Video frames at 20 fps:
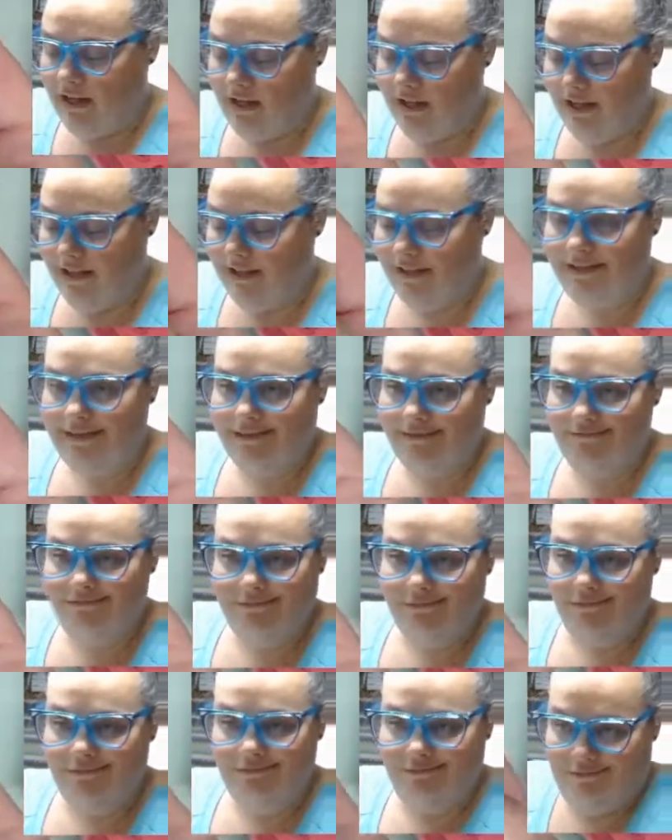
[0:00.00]
it's
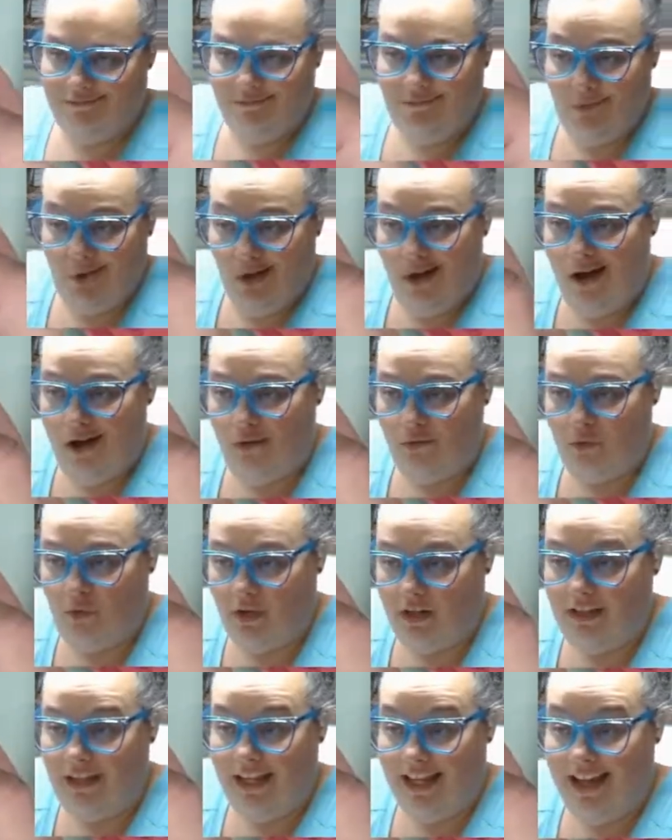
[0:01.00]
not
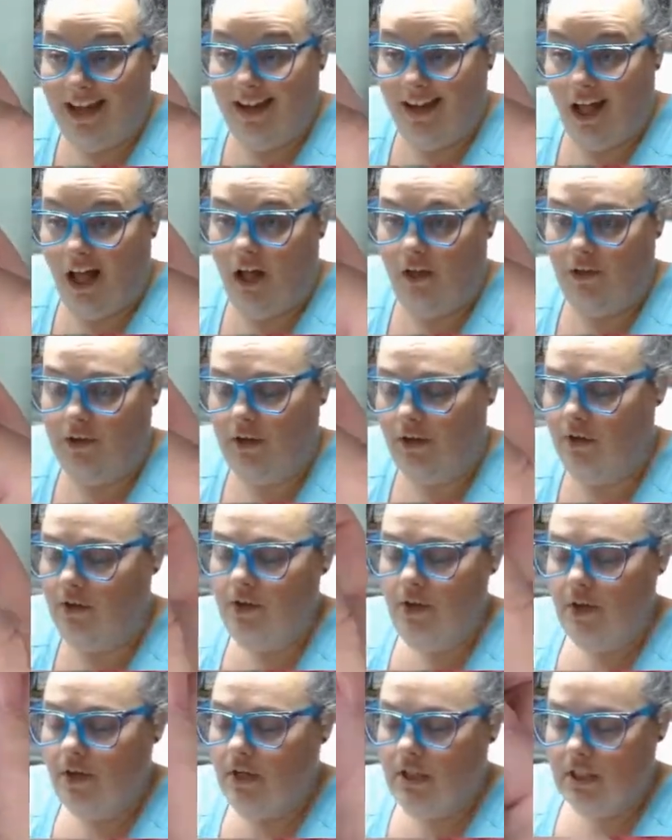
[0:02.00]
really a color.
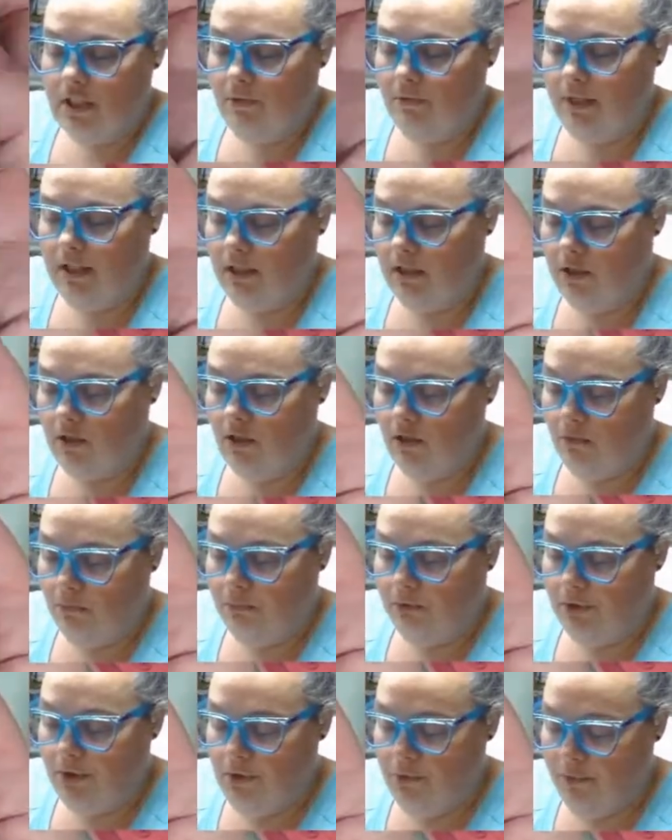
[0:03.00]
So we could do
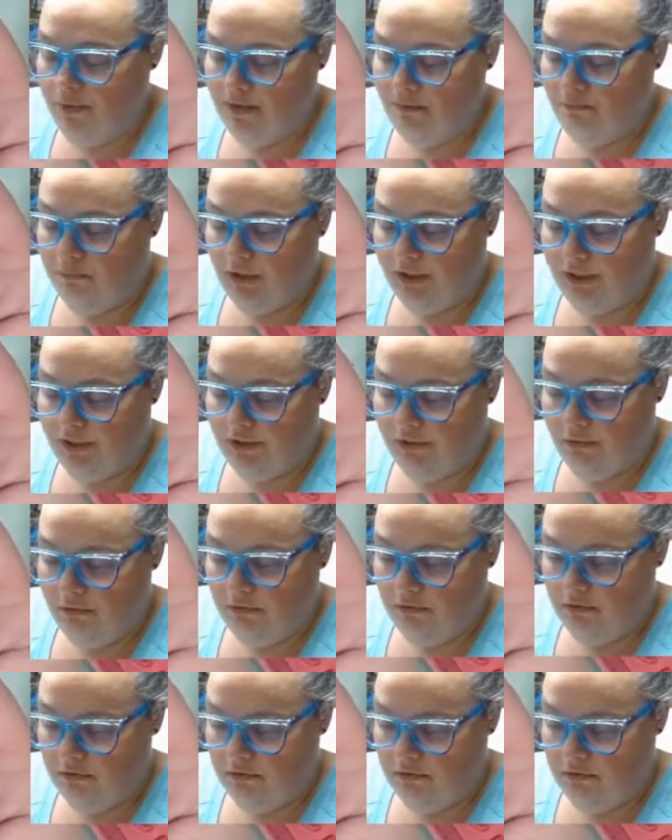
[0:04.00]
blue with blue.